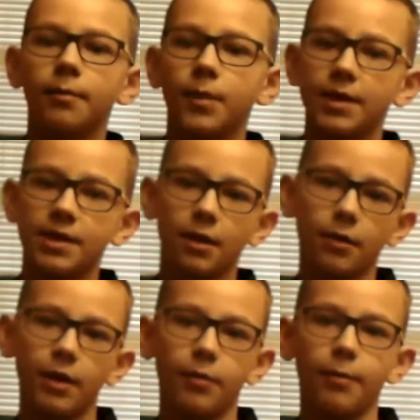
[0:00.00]
That's how
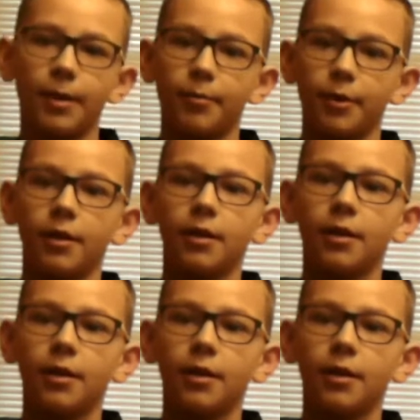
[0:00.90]
I remember it.